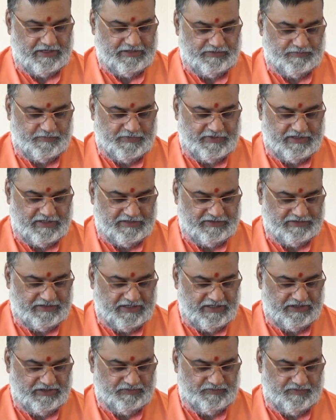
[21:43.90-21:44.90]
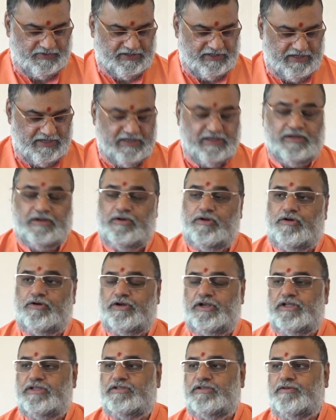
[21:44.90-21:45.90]
Mother Saraswati,
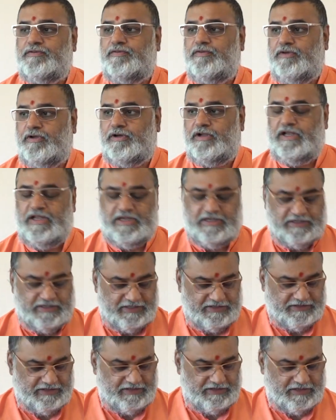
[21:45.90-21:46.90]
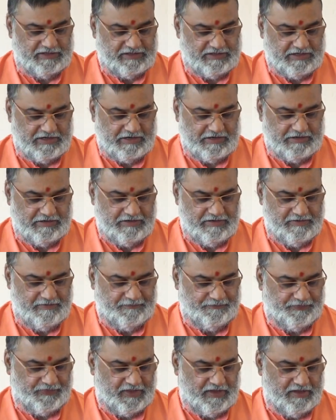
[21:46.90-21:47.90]
goddess of knowledge, is in the tongue.
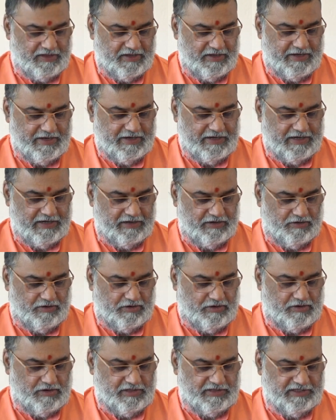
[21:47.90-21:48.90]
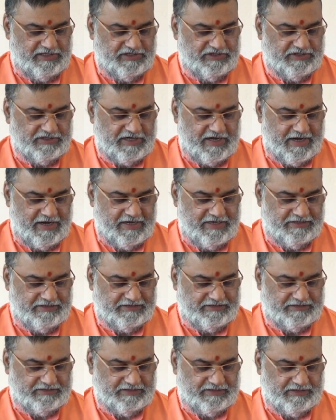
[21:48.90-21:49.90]
And all the
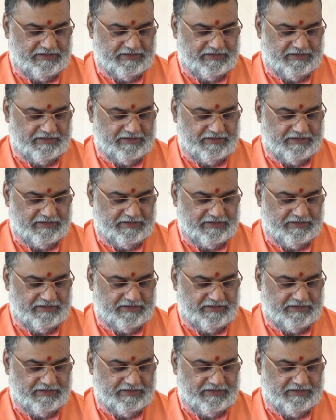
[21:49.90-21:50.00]
shrines